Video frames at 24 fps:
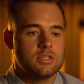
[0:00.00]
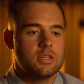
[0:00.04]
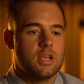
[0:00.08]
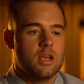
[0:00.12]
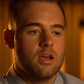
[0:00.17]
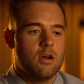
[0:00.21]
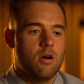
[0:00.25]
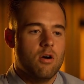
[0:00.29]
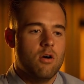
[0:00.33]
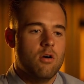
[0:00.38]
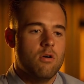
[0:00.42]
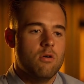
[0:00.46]

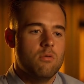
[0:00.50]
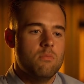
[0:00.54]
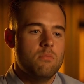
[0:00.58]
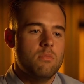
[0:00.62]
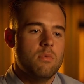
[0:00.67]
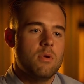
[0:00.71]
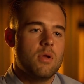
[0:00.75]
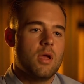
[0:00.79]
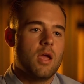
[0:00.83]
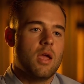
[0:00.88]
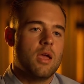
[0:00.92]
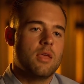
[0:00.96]
sent
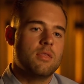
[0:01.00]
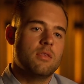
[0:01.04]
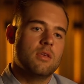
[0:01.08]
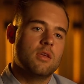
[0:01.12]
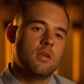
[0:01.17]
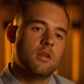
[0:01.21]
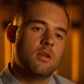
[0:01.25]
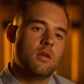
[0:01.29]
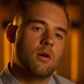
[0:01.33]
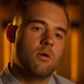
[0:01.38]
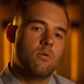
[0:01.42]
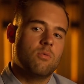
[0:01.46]
home, and
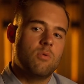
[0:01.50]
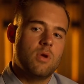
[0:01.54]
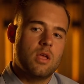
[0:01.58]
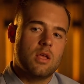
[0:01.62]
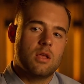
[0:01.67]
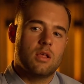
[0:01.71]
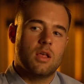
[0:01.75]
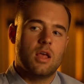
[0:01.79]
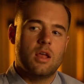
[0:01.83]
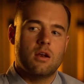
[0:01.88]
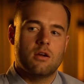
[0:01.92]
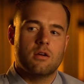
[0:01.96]
then a
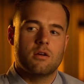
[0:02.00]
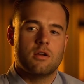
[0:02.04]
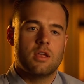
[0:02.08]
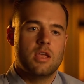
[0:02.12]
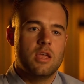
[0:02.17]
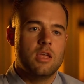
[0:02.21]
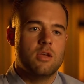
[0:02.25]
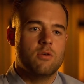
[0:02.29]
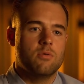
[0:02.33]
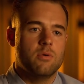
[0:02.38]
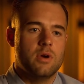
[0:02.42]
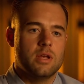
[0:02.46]
week later,
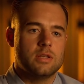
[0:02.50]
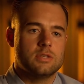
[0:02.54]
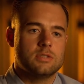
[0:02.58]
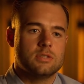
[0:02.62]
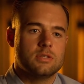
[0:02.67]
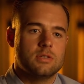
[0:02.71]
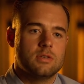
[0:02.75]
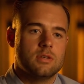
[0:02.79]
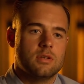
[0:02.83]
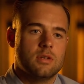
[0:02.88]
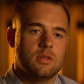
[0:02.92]
he quits.